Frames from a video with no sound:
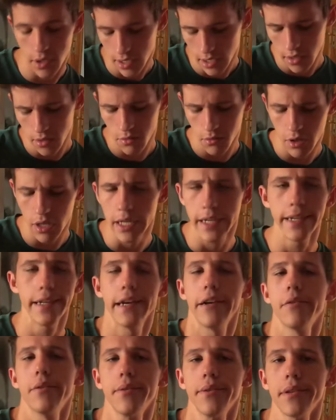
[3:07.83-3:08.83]
I don't know why
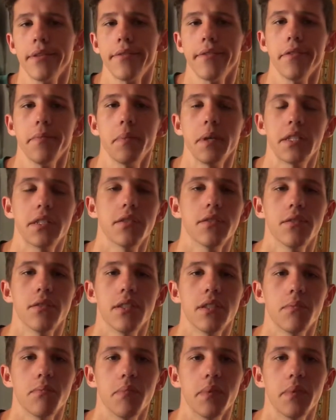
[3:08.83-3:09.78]
I would want to view pictures on it,